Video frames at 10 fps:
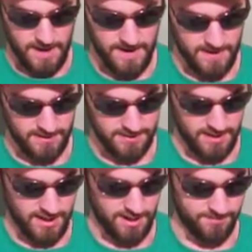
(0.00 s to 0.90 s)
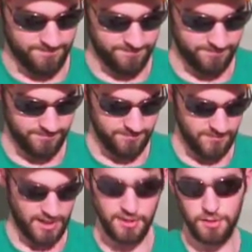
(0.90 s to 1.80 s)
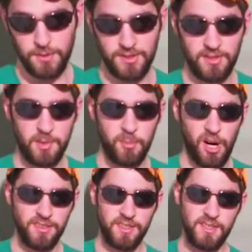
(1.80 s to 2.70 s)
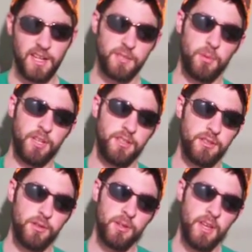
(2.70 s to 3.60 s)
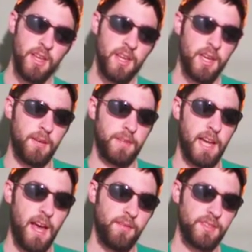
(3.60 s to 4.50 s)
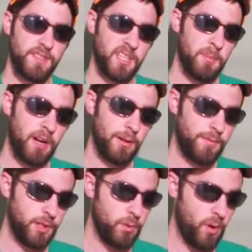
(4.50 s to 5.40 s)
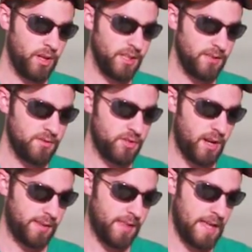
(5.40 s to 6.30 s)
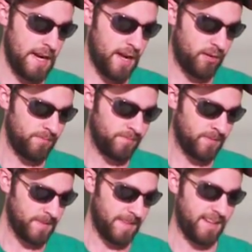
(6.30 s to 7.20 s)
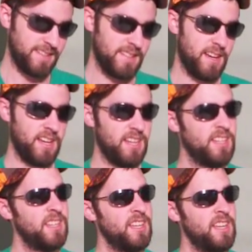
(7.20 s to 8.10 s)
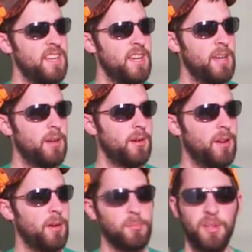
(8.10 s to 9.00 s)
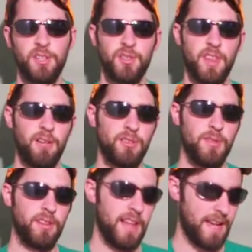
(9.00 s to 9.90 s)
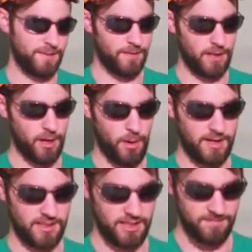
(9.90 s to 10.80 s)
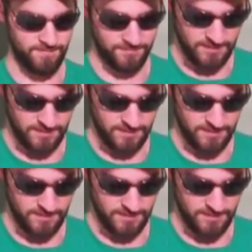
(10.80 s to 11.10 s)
And I just recently bought the 10/22. If you haven't seen my review on it, check that out. That I'm pretty sure that was the last video I did.